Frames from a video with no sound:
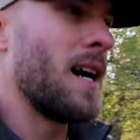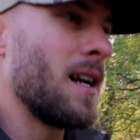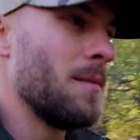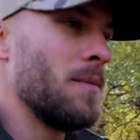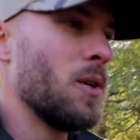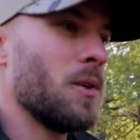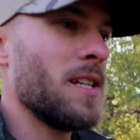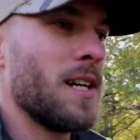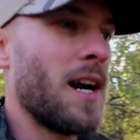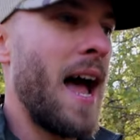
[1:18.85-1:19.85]
hunted mule
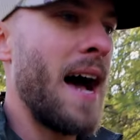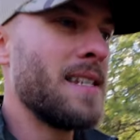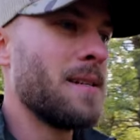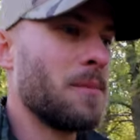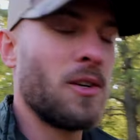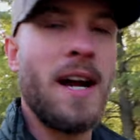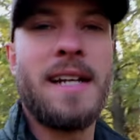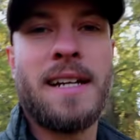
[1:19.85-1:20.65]
deer, had some great